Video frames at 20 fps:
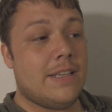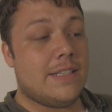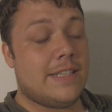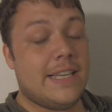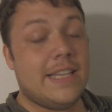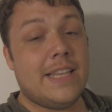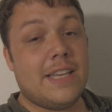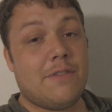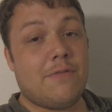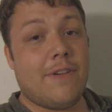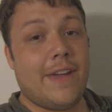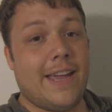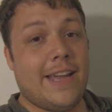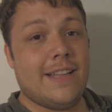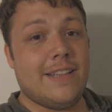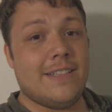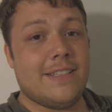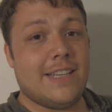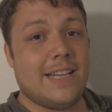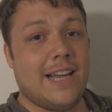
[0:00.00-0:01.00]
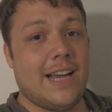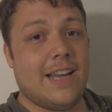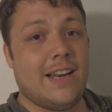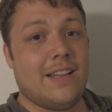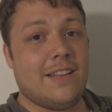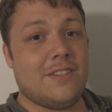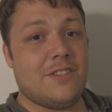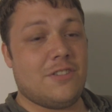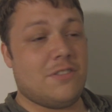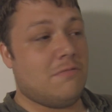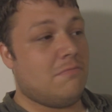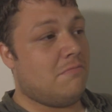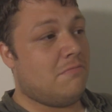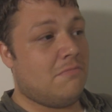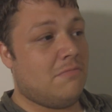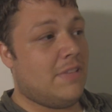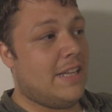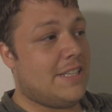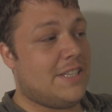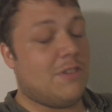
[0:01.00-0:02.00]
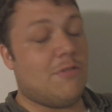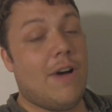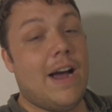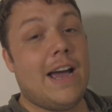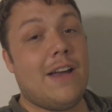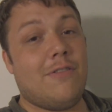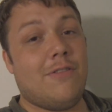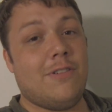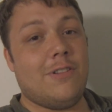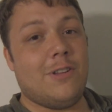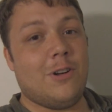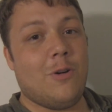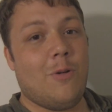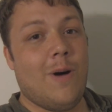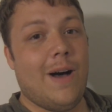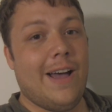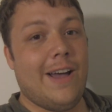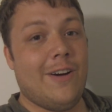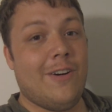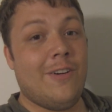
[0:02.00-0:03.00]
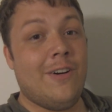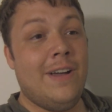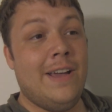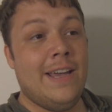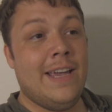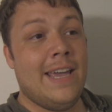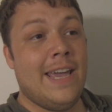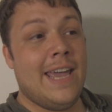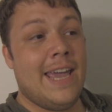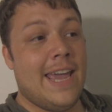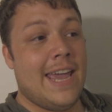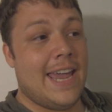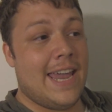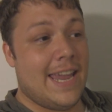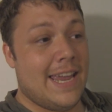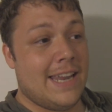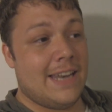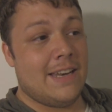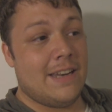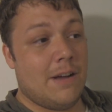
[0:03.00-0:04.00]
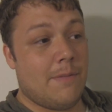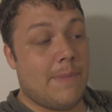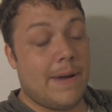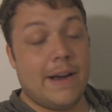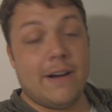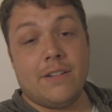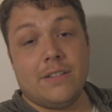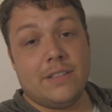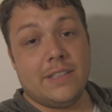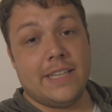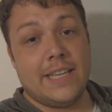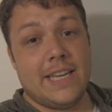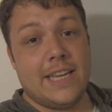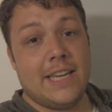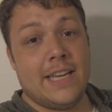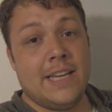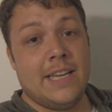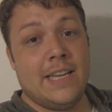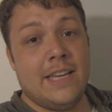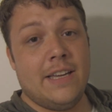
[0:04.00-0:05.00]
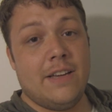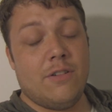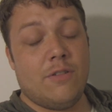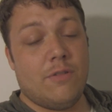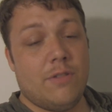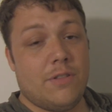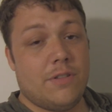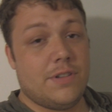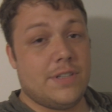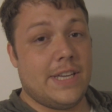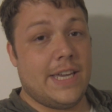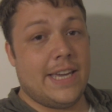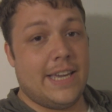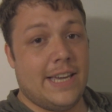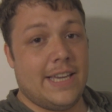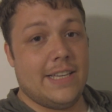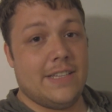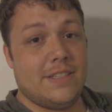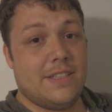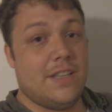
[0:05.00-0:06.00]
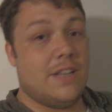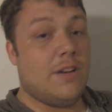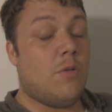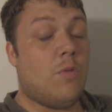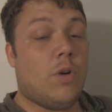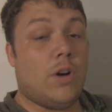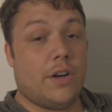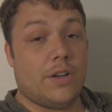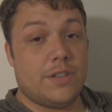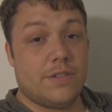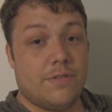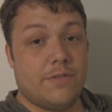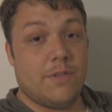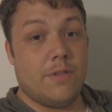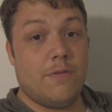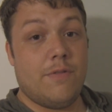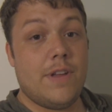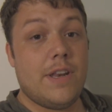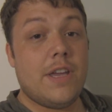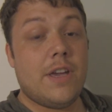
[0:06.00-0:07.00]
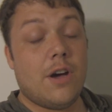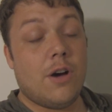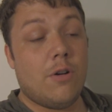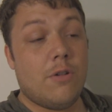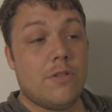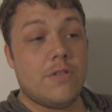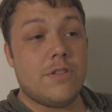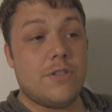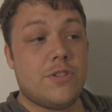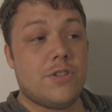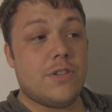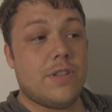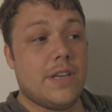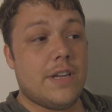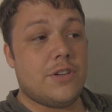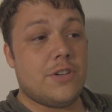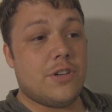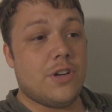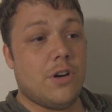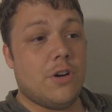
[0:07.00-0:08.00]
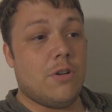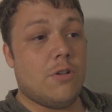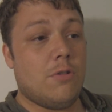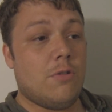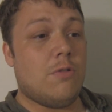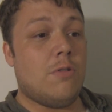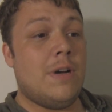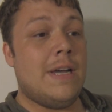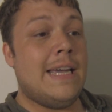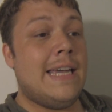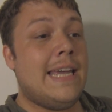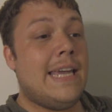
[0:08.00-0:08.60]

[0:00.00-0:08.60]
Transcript: ceiling fans and kind of just lets it ride for a little while. And apparently, what they're saying is that it works. From the video, they show